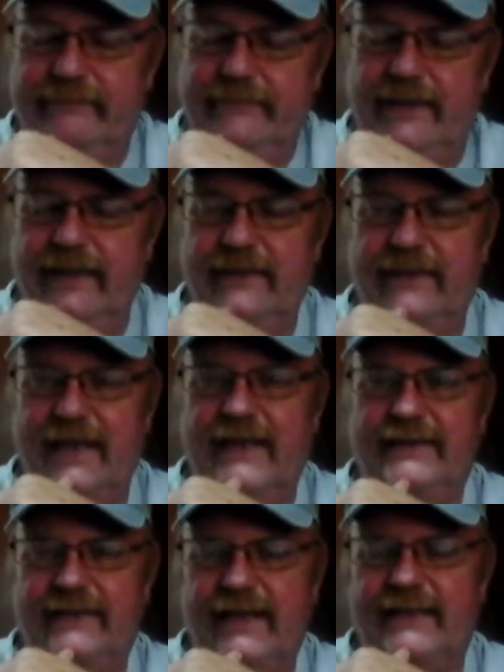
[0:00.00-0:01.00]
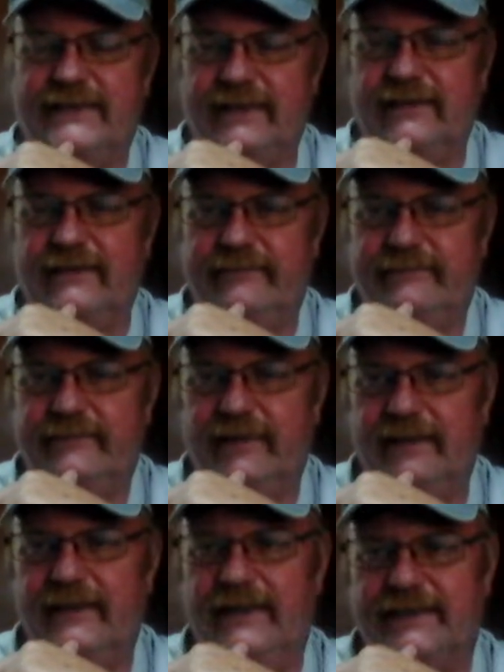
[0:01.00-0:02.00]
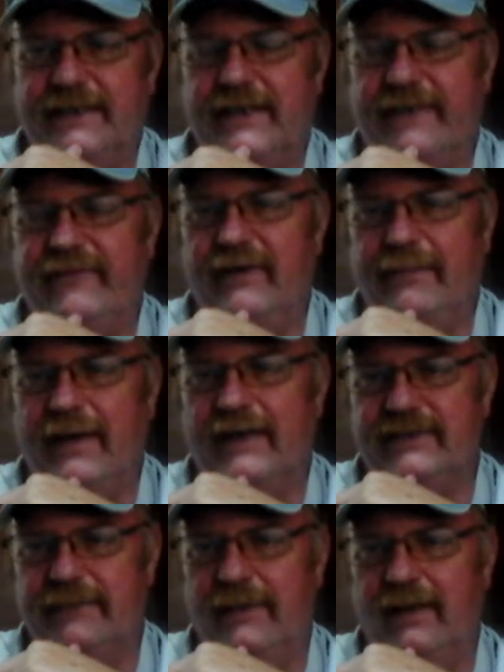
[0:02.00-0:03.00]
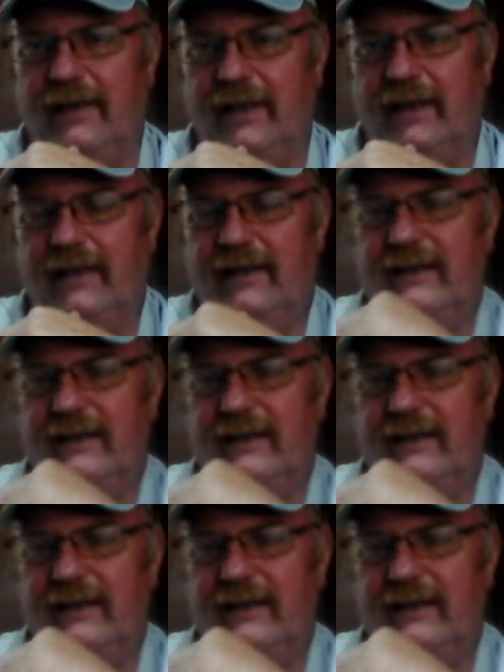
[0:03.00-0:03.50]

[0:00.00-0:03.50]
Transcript: That's a definite possibility.